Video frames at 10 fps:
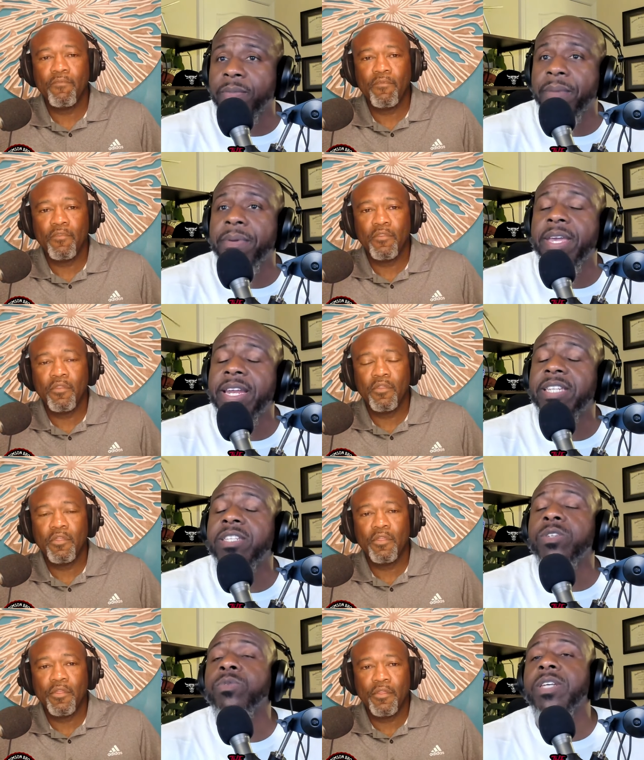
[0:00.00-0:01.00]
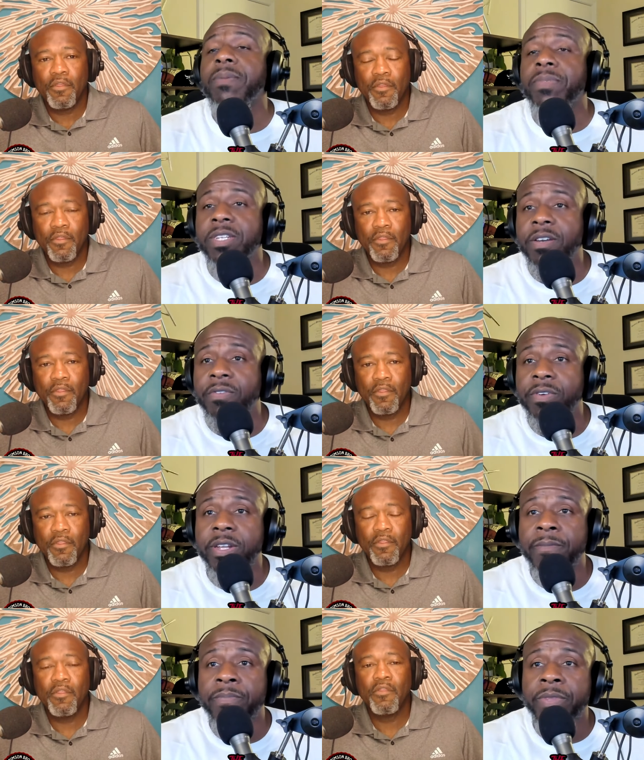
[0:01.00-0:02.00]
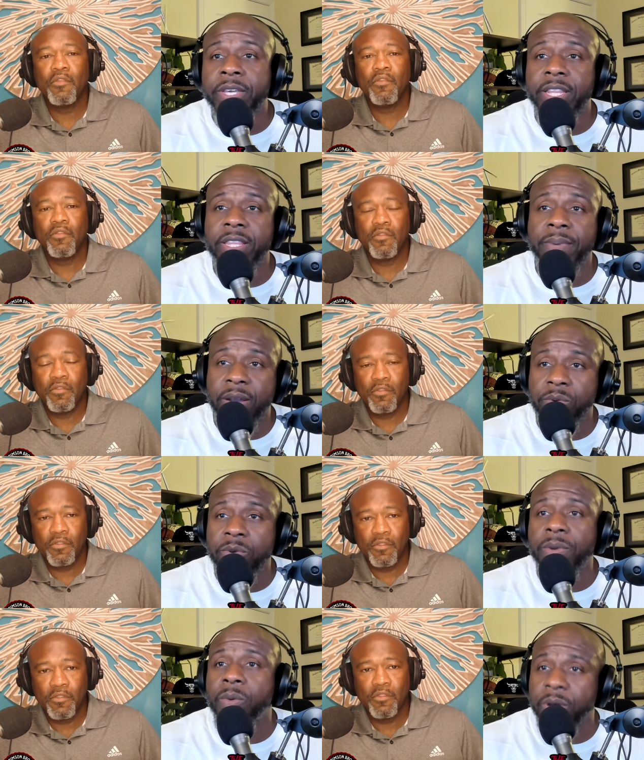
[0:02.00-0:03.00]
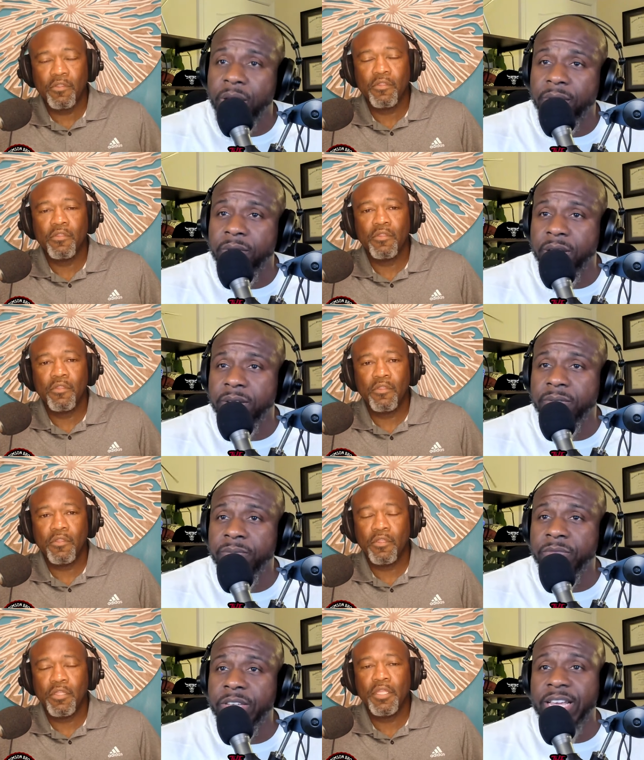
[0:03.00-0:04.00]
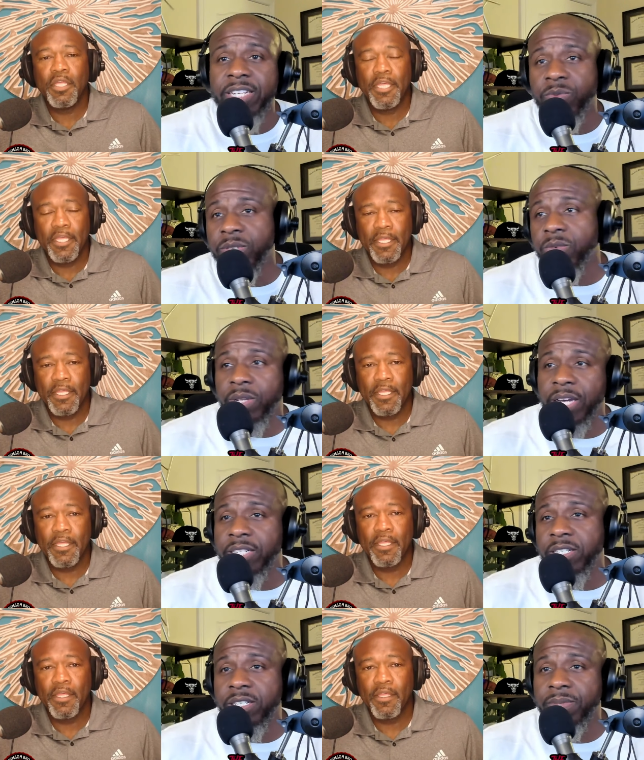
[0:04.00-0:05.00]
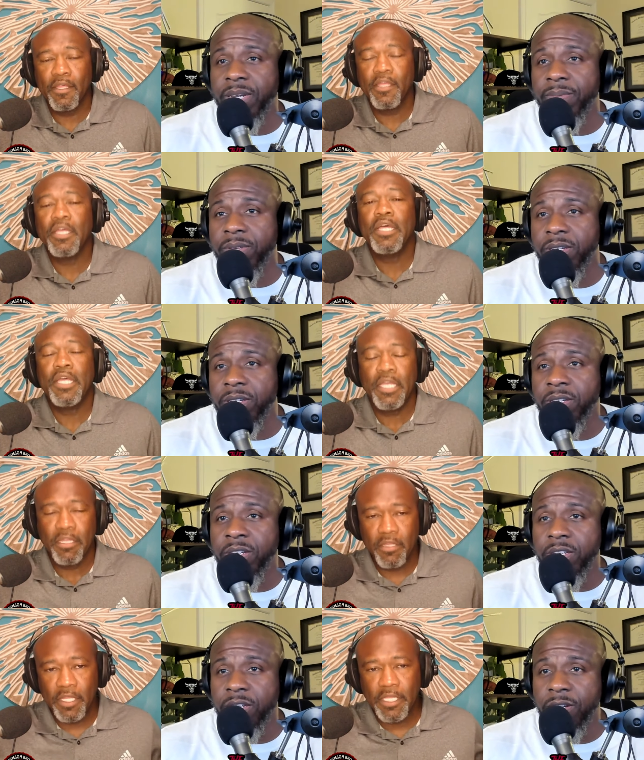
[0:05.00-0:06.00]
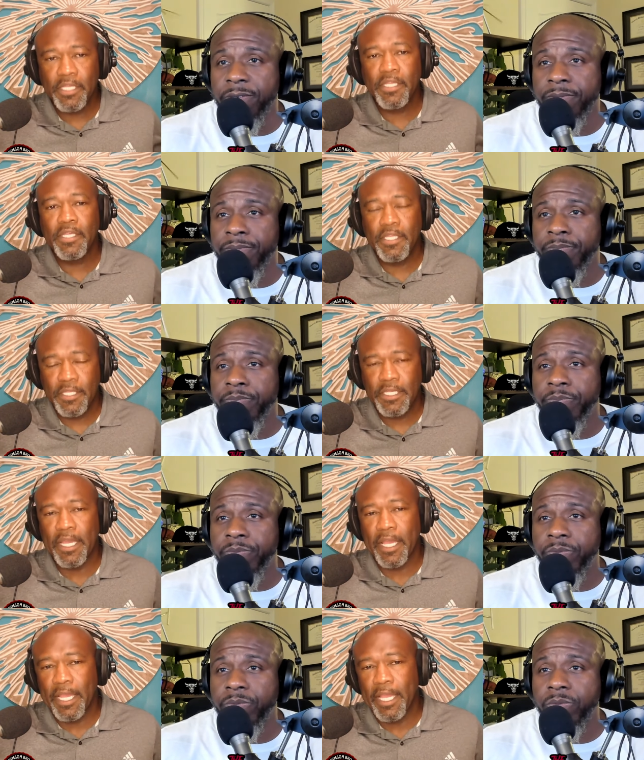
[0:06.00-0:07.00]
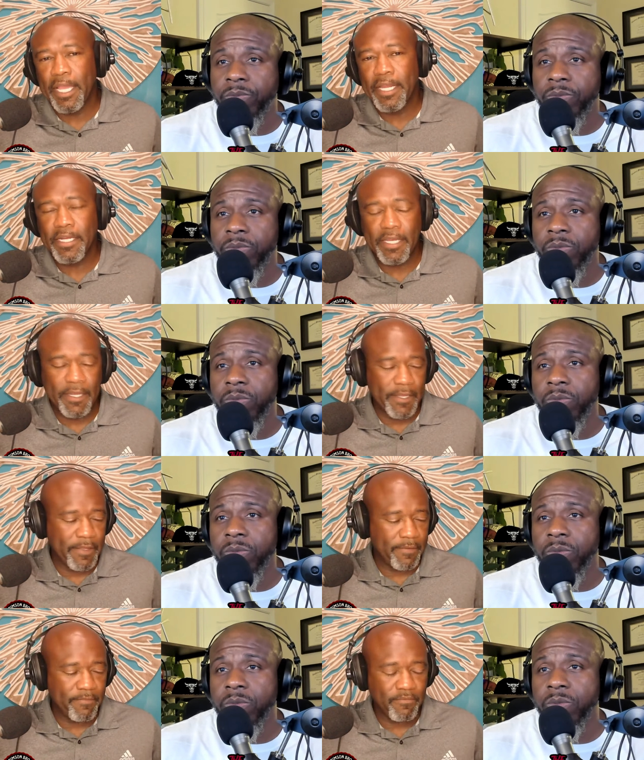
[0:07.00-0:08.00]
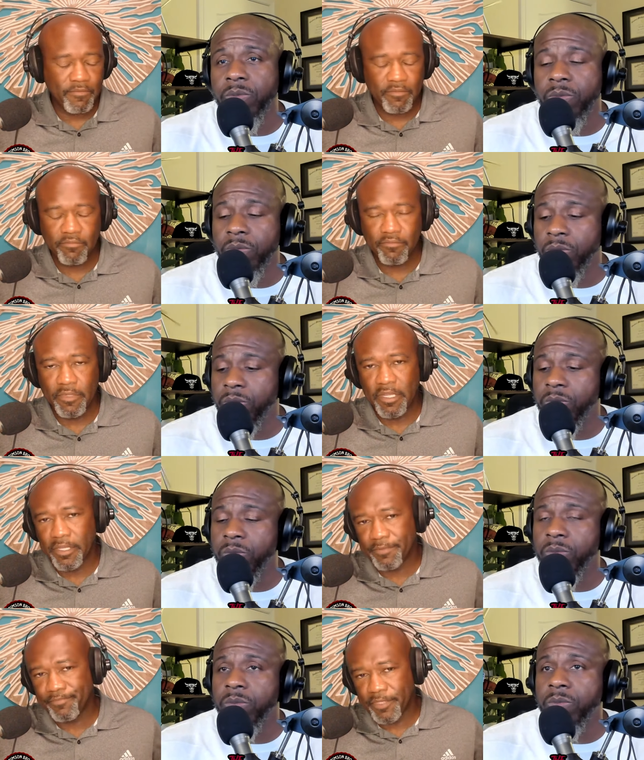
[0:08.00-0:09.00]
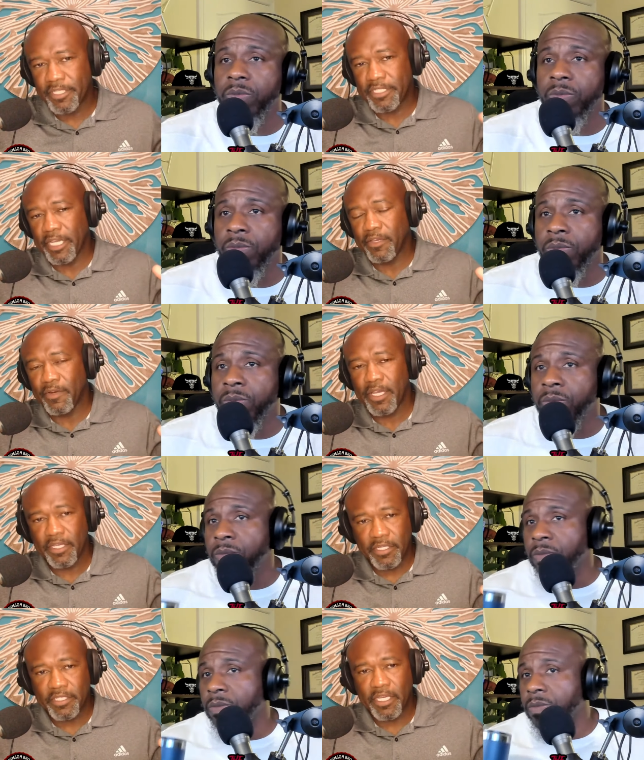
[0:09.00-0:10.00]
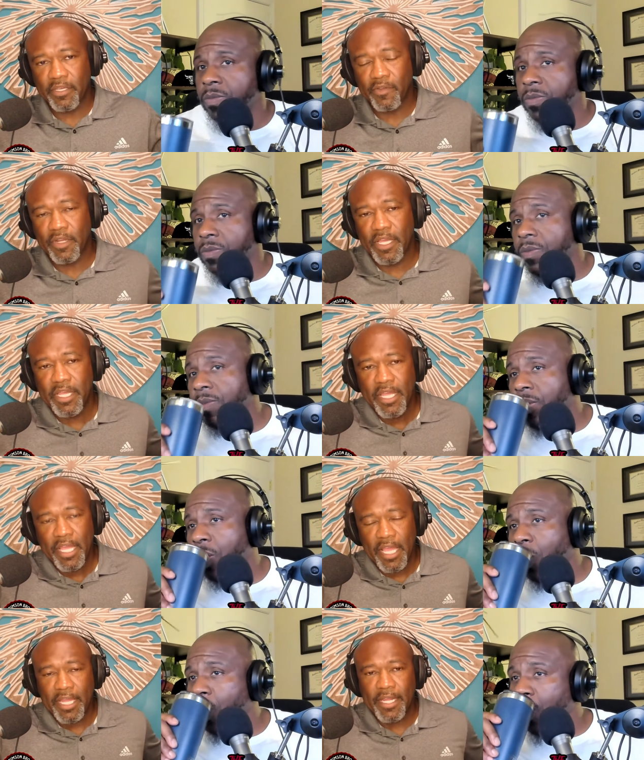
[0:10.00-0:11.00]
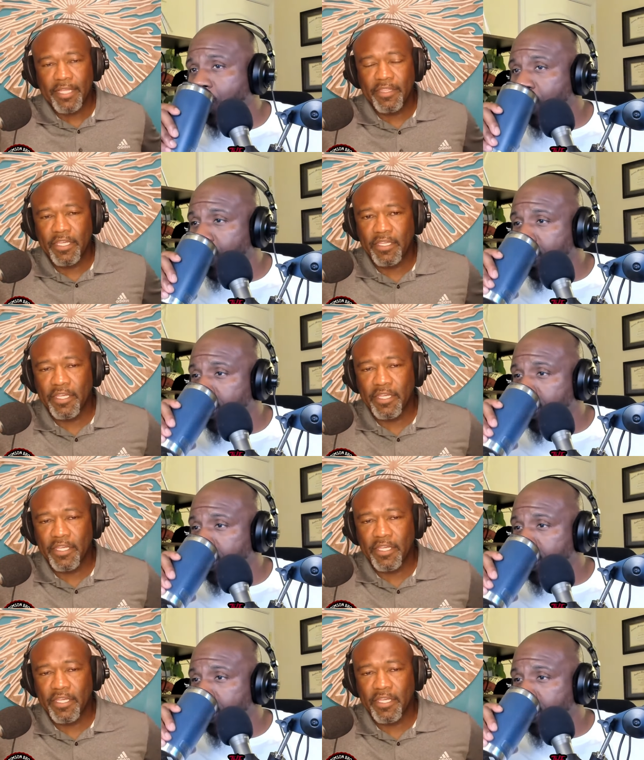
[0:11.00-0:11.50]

Speaker 1: Maybe he needs to do something different in the bedroom or whatever, right? And that's with the relationship type thing,
Speaker 2: you know. Yeah, and uh, uh, good take on that. Good take on that. Mm-hmm. And mm-hmm. I think